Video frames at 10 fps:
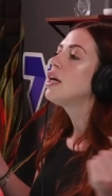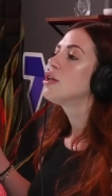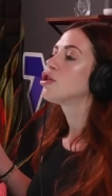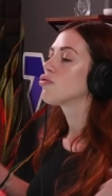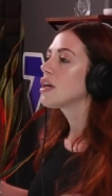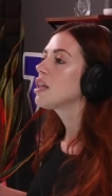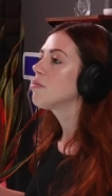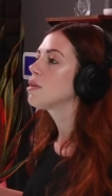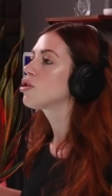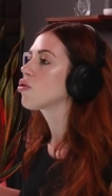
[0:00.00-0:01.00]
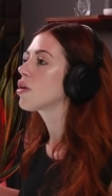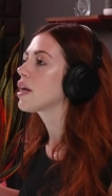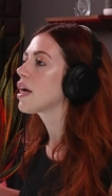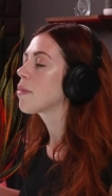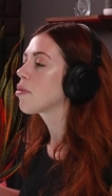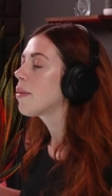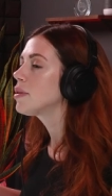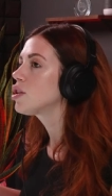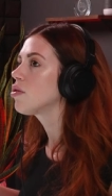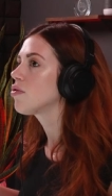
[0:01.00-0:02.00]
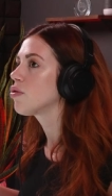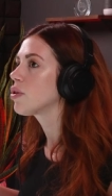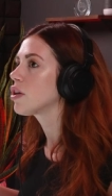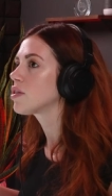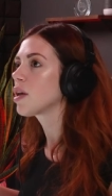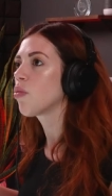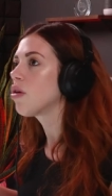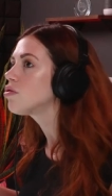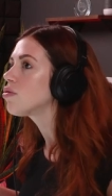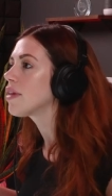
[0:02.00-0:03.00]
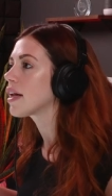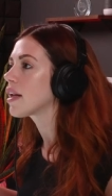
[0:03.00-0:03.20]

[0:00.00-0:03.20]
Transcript: to read them a story, I promise you in a few years, they won't do that